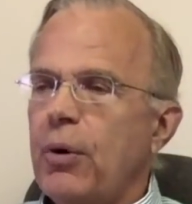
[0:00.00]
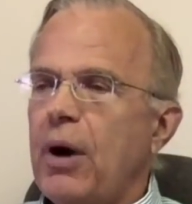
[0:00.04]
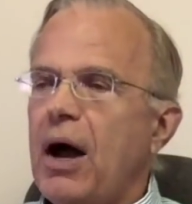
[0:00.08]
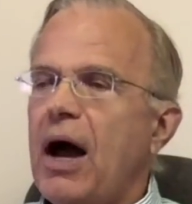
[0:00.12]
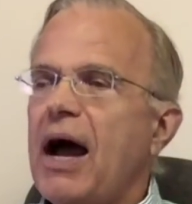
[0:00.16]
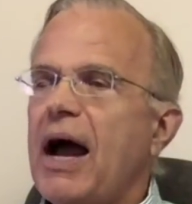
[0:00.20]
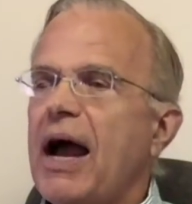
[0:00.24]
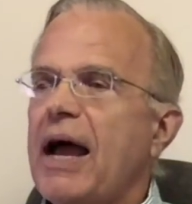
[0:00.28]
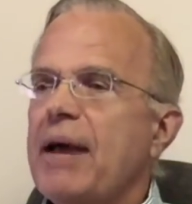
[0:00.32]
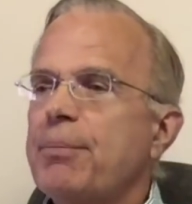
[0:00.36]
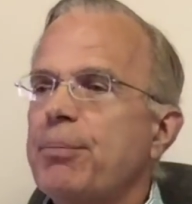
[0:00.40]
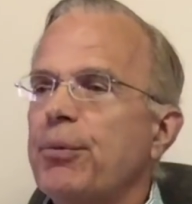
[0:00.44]
a
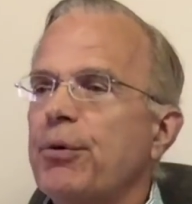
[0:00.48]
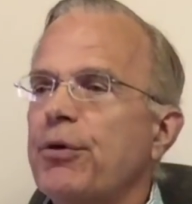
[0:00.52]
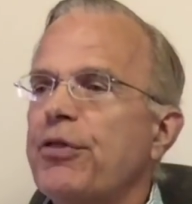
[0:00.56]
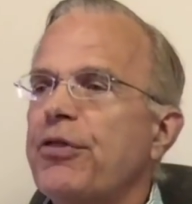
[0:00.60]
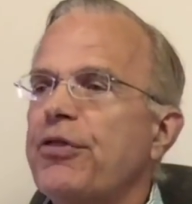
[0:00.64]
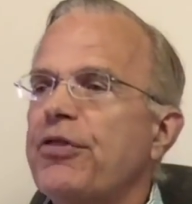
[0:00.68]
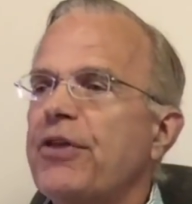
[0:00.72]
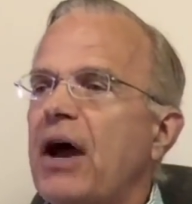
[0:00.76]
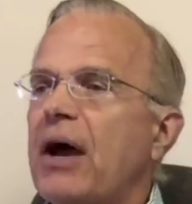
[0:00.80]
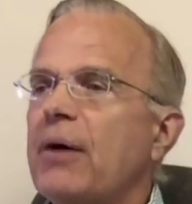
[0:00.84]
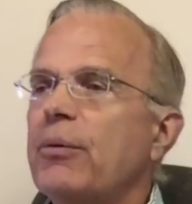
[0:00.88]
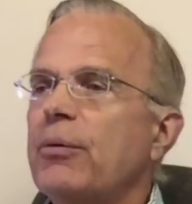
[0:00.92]

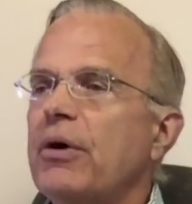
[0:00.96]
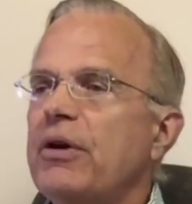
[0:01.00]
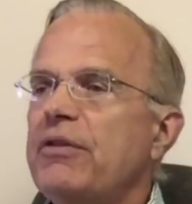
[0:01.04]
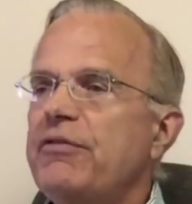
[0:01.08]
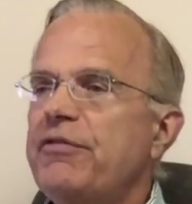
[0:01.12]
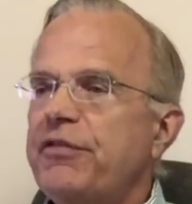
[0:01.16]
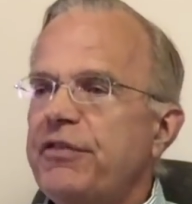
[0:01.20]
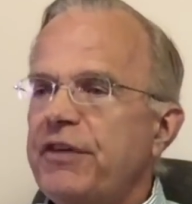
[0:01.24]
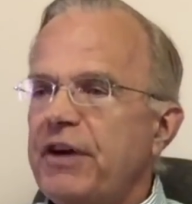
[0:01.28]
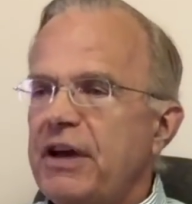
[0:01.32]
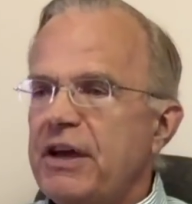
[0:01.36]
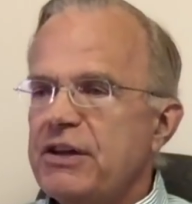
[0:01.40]
hyperthyroid
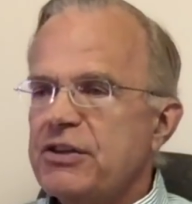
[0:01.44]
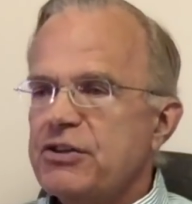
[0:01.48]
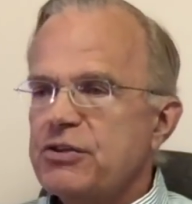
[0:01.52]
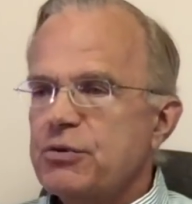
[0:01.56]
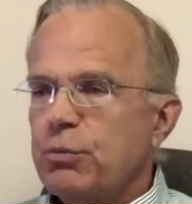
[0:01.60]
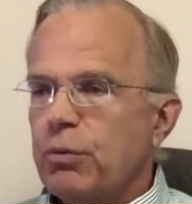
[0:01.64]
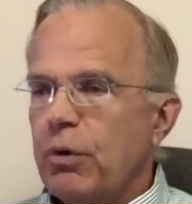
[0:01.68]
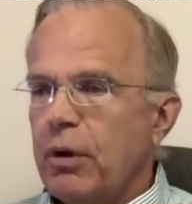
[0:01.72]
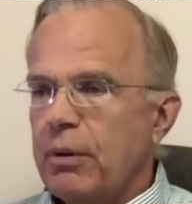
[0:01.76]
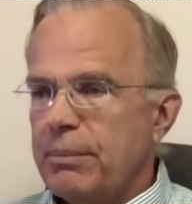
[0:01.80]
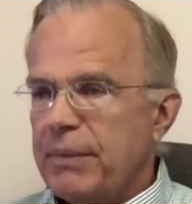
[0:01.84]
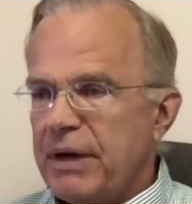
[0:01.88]
phase
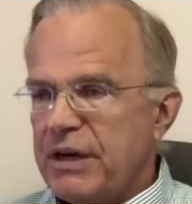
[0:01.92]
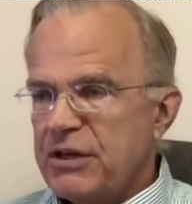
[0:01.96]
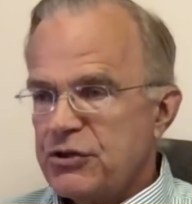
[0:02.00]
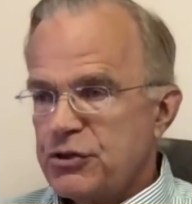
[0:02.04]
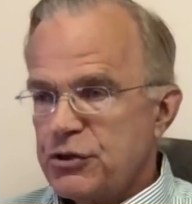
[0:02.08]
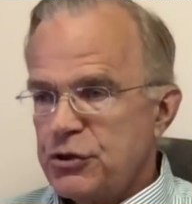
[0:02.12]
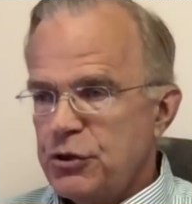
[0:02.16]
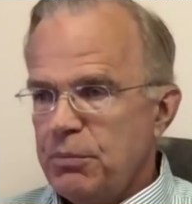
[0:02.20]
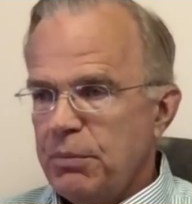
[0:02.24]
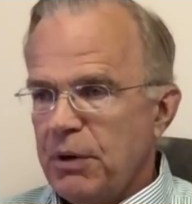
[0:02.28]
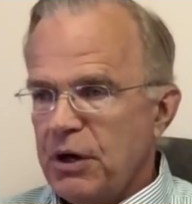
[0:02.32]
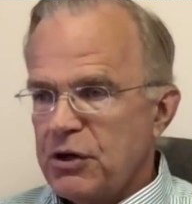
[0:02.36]
where it makes
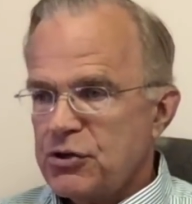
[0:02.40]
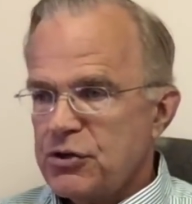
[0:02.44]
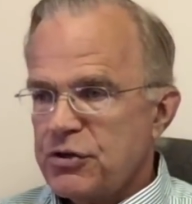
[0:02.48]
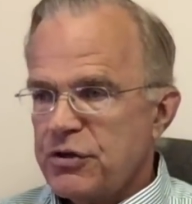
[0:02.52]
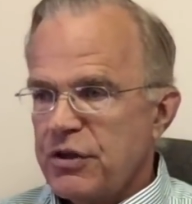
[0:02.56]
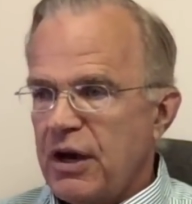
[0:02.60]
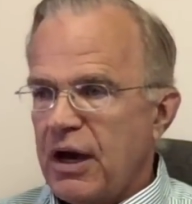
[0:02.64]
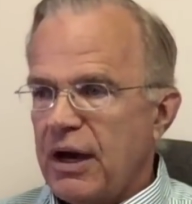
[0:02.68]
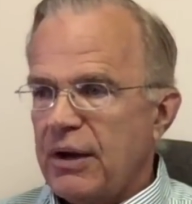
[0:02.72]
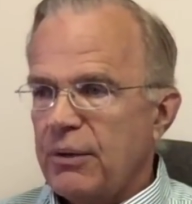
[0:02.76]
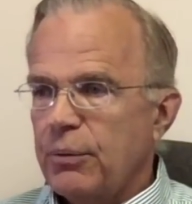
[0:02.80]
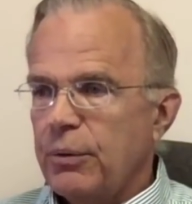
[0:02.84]
too much
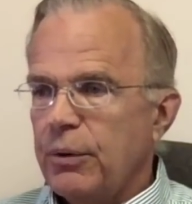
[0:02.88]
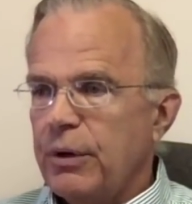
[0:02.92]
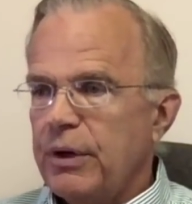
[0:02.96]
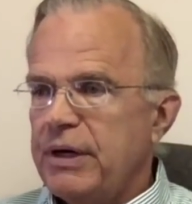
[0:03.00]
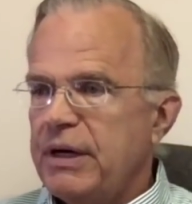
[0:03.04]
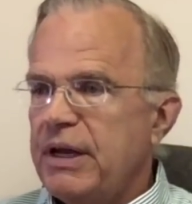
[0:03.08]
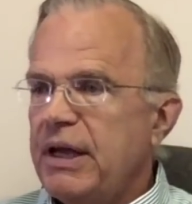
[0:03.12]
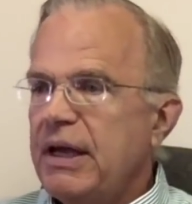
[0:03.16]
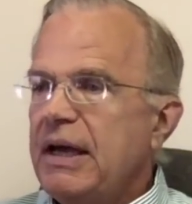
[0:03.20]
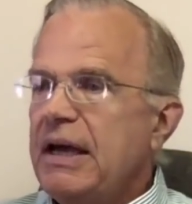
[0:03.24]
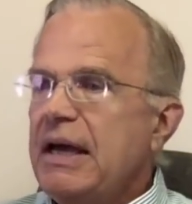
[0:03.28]
thyroid,